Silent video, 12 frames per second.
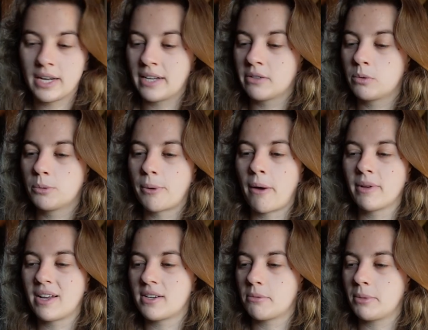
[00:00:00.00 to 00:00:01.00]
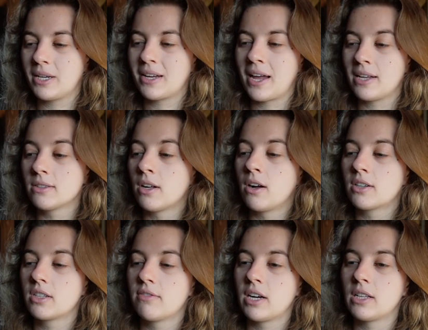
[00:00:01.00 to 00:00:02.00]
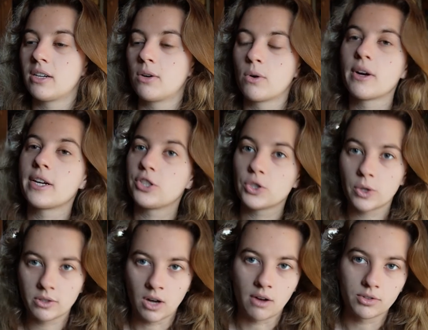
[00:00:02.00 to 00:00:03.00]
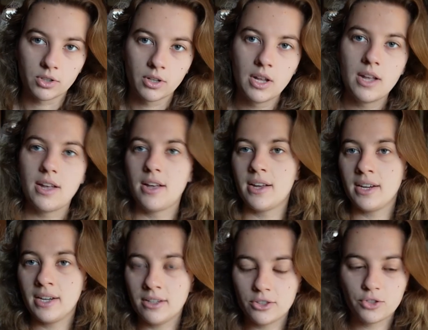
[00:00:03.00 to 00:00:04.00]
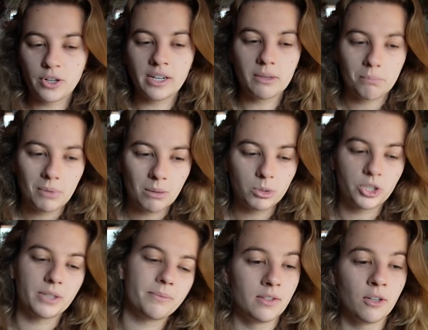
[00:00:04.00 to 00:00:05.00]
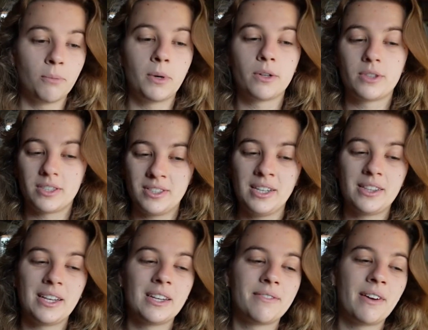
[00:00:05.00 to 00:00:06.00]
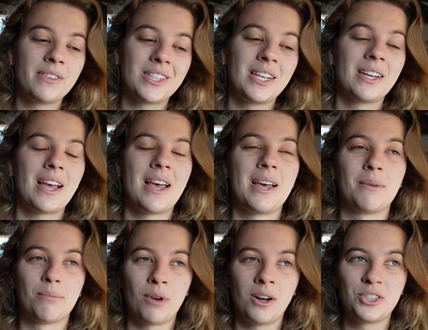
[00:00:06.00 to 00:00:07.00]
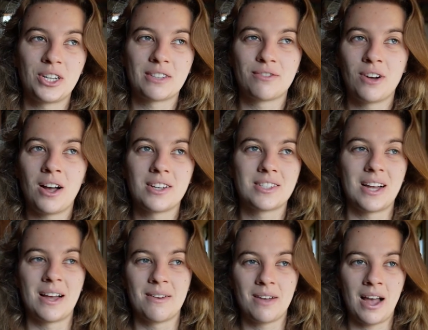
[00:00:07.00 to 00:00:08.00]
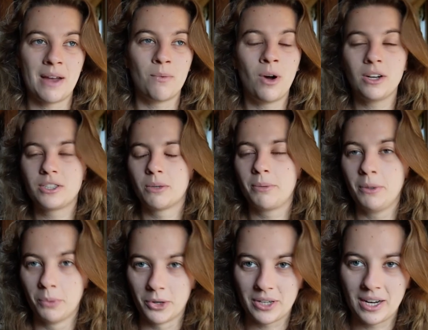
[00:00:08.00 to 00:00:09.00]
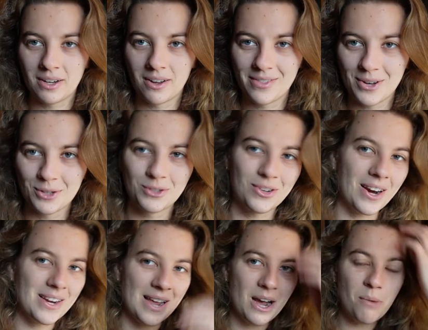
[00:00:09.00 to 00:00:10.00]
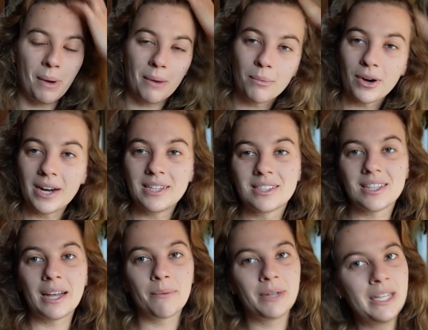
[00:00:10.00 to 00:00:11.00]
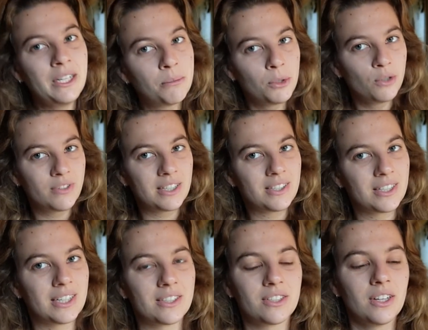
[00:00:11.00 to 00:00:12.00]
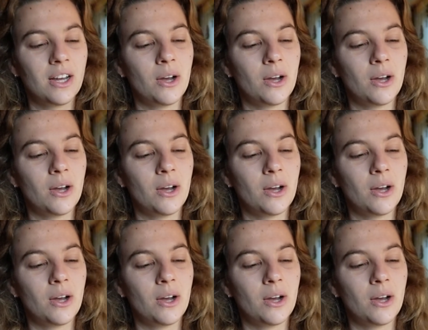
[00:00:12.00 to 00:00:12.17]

And it will probably end up being a long novella or a short novel. Illustrate it, publish it. So both The Sea at the End of Everything and Project Frost, I want to be working on those right now. My brain is like, we need to move into this.